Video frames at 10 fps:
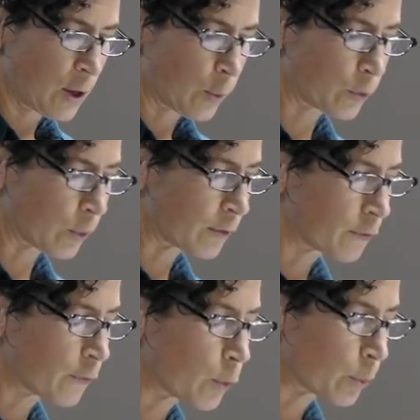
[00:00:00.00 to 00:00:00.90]
was one of
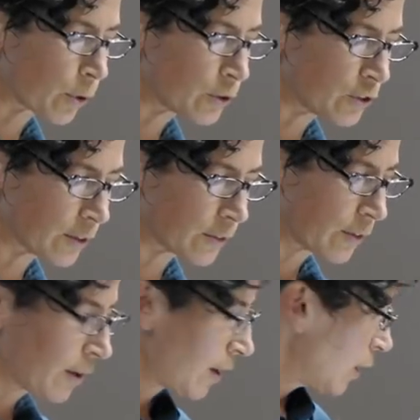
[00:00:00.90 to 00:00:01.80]
four projects